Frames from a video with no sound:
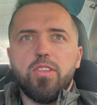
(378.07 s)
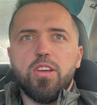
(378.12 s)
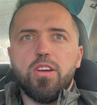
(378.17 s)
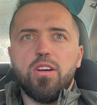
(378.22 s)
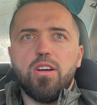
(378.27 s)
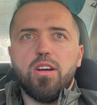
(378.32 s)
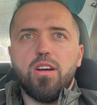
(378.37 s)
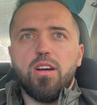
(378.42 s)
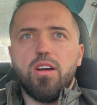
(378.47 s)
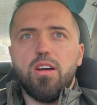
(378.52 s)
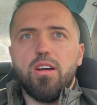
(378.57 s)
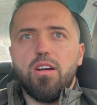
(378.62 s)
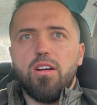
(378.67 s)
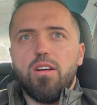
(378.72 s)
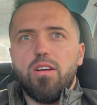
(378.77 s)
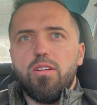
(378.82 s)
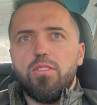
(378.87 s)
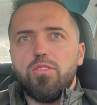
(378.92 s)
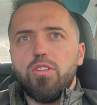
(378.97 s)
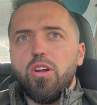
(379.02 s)

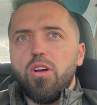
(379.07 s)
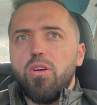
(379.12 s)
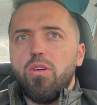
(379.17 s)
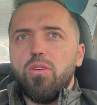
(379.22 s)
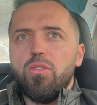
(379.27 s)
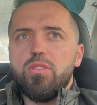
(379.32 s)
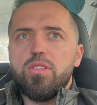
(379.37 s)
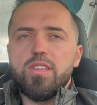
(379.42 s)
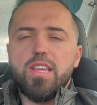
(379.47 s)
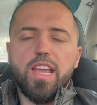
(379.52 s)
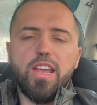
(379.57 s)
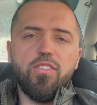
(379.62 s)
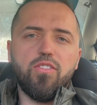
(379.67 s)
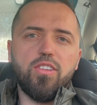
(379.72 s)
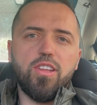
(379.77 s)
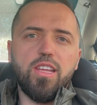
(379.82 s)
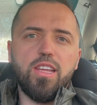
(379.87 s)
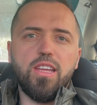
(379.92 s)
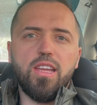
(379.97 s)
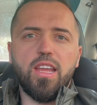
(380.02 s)
the road
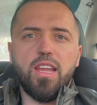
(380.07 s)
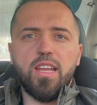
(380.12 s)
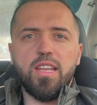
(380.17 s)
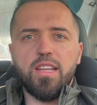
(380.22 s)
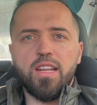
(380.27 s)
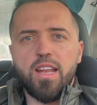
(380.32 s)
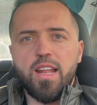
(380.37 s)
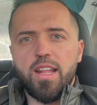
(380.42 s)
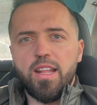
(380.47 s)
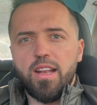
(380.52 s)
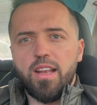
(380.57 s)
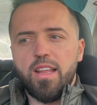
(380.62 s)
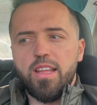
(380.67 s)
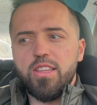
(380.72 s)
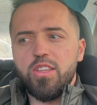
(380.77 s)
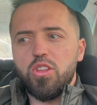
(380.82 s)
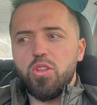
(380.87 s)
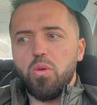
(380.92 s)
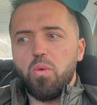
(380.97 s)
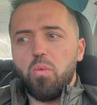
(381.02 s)
safety in the
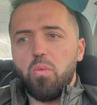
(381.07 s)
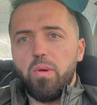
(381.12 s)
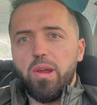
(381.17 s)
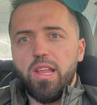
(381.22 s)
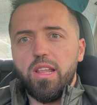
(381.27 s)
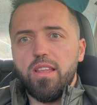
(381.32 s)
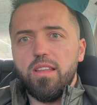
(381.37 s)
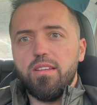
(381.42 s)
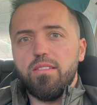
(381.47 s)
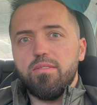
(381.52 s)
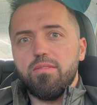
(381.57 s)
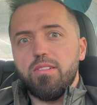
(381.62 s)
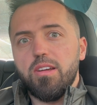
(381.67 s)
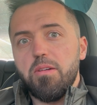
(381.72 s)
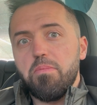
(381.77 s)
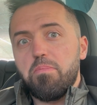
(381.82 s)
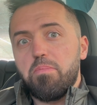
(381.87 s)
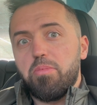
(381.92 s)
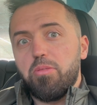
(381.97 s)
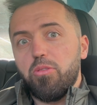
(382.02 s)
Netherlands, will
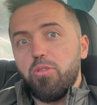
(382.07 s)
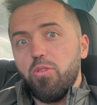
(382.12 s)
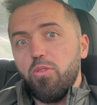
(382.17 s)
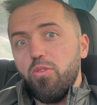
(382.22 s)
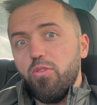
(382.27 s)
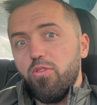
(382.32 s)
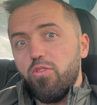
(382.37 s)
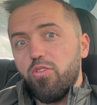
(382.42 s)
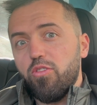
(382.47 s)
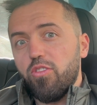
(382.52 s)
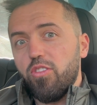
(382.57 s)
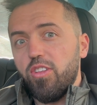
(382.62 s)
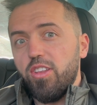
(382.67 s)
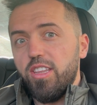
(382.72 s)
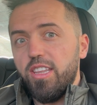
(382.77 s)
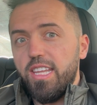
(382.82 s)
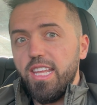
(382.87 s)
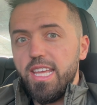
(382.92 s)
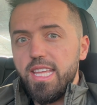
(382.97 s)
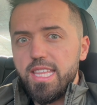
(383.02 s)
approve
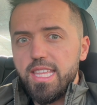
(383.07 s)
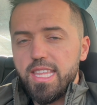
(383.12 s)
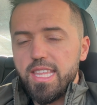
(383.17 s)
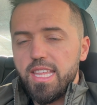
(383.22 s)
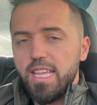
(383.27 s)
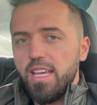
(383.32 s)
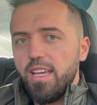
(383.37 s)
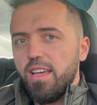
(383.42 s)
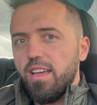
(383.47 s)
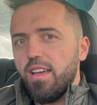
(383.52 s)
this